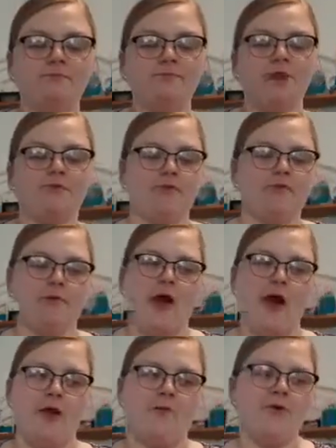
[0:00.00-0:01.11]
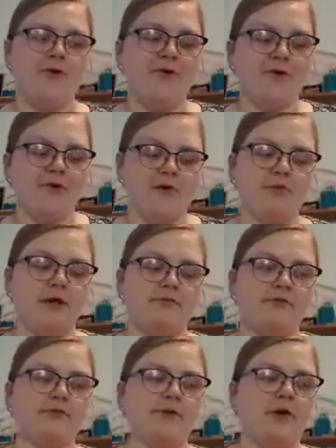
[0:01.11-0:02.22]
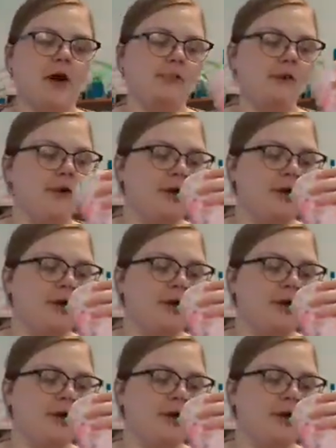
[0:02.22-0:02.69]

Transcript: Never for crab. Never for crab.